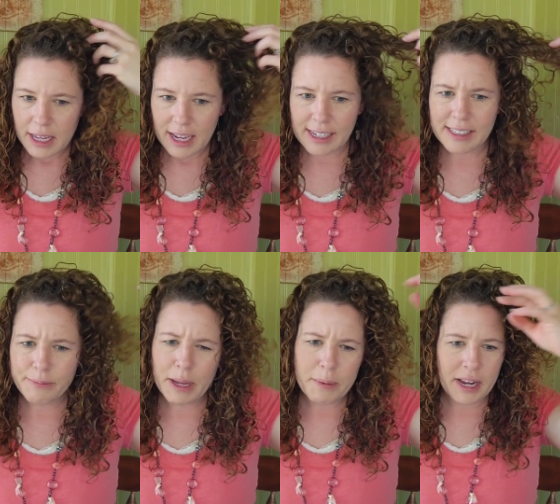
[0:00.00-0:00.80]
it's
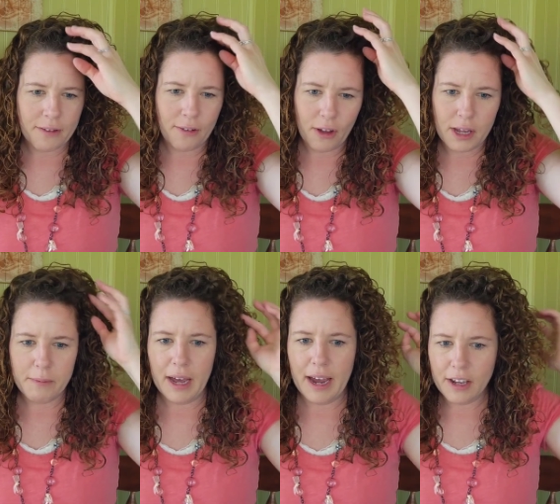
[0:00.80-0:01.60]
maybe not falling in
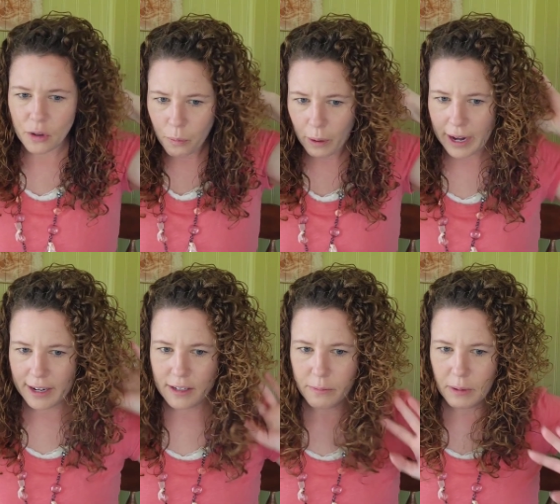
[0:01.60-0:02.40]
my eyes quite
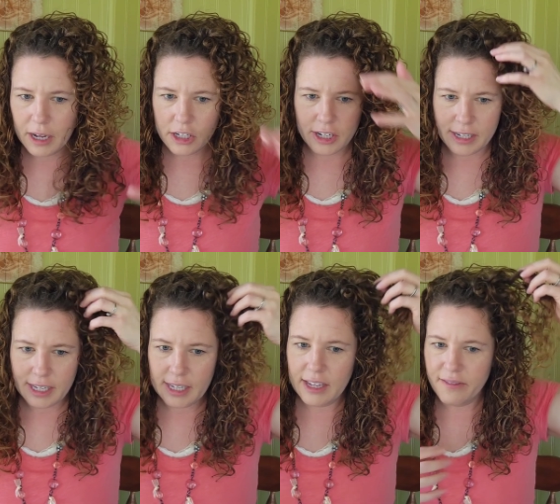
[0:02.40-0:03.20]
as much and
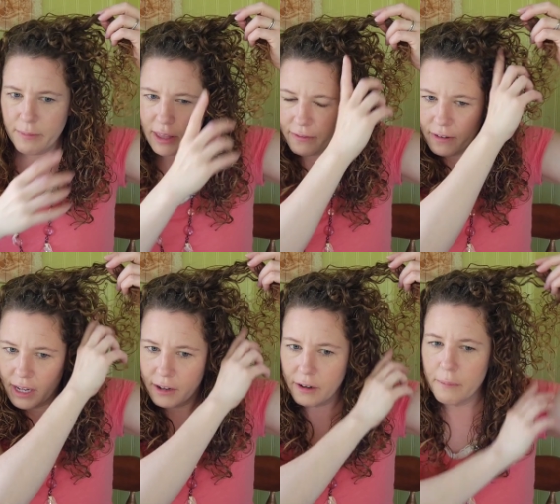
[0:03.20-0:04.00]
didn't give me the
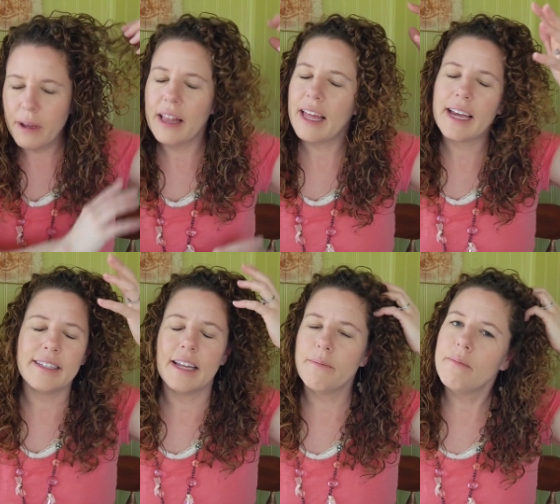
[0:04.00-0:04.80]
funny crimp. Like I
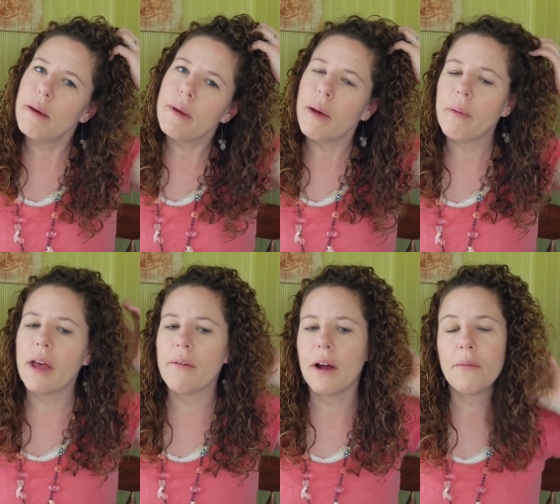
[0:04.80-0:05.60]
said, maybe I'll
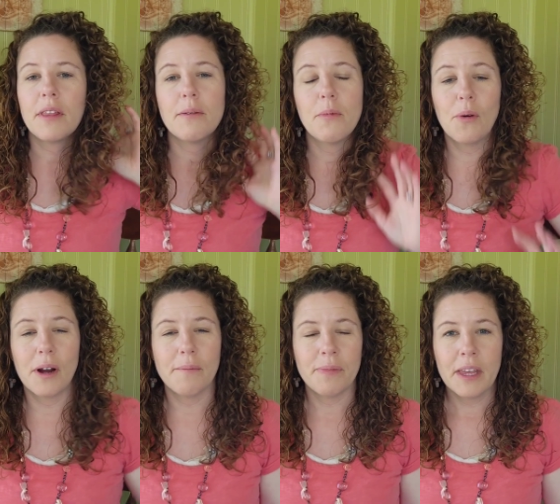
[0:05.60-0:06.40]
play around with it
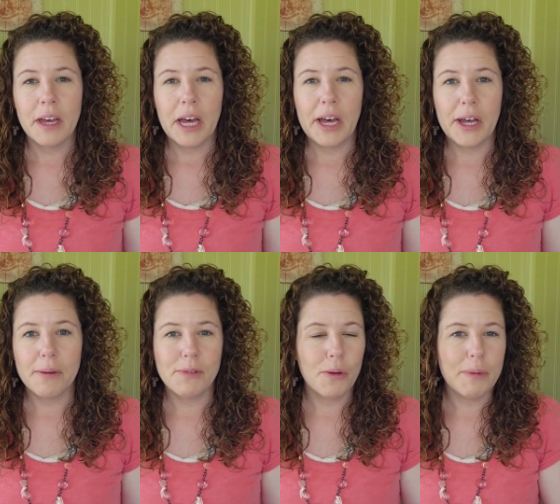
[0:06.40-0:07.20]
more.
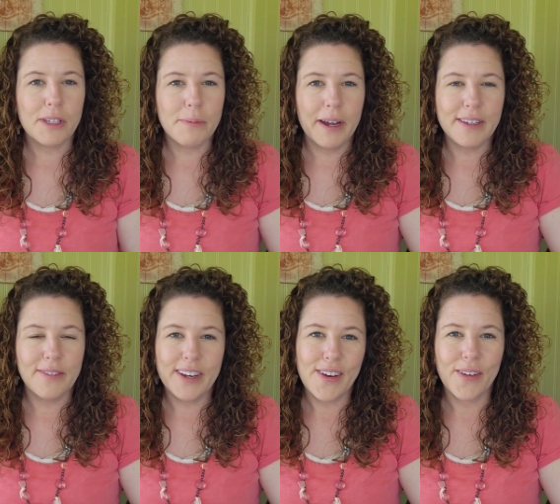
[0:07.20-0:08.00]
Um, don't be surprised
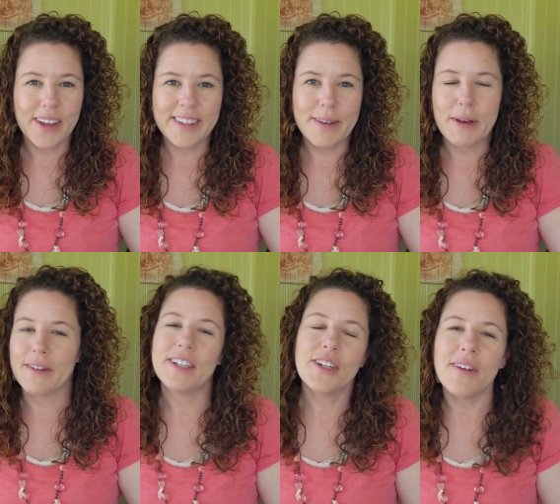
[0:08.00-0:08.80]
if I don't because I'm a
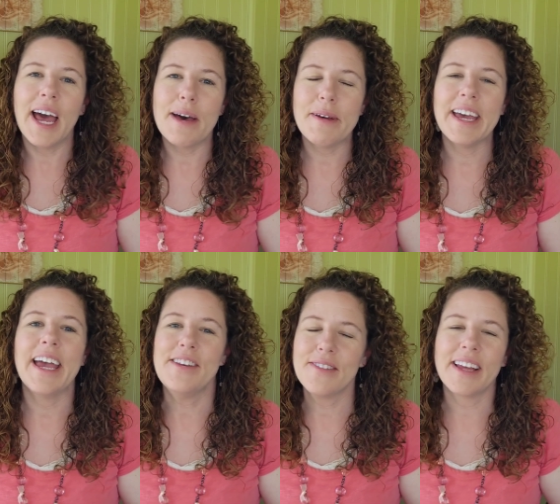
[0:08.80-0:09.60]
creature of habit.
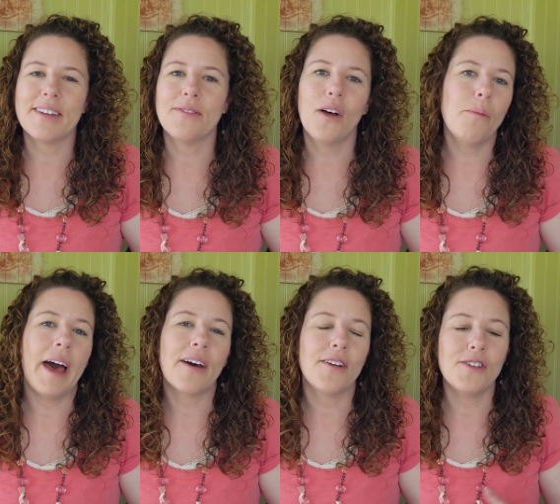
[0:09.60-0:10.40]
I do like to fall
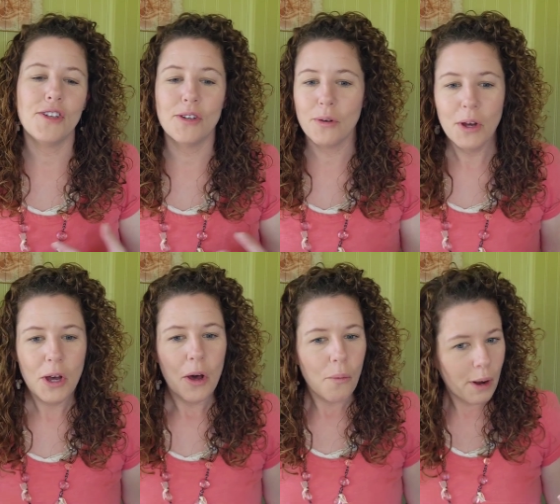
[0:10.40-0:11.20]
back onto
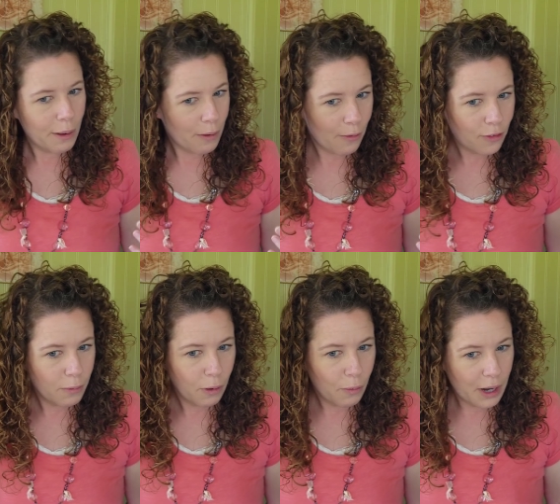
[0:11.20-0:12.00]
what I'm
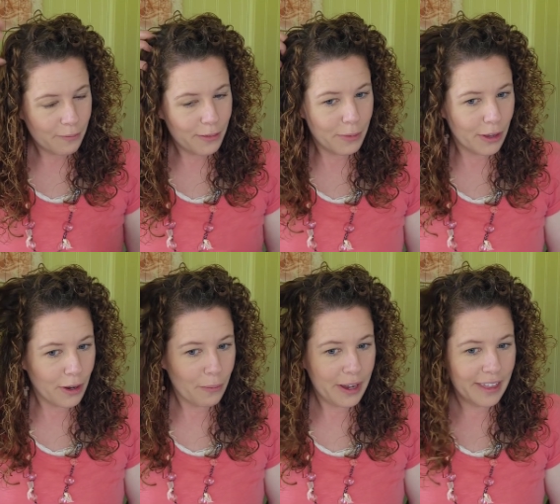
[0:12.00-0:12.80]
comfortable, what I'm
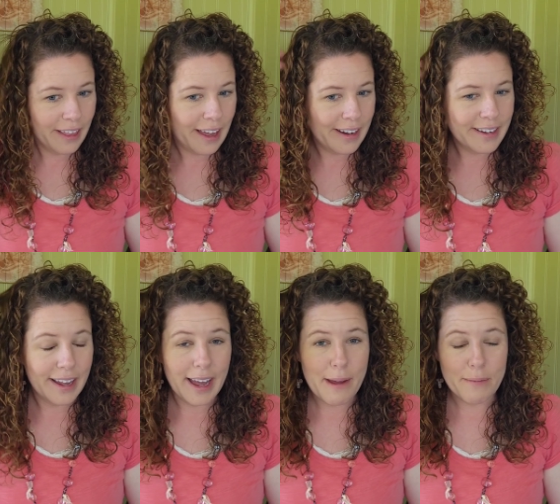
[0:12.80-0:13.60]
familiar with a lot of
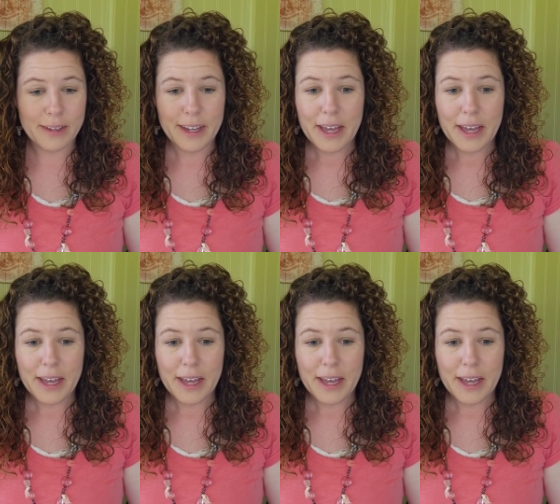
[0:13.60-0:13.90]
times.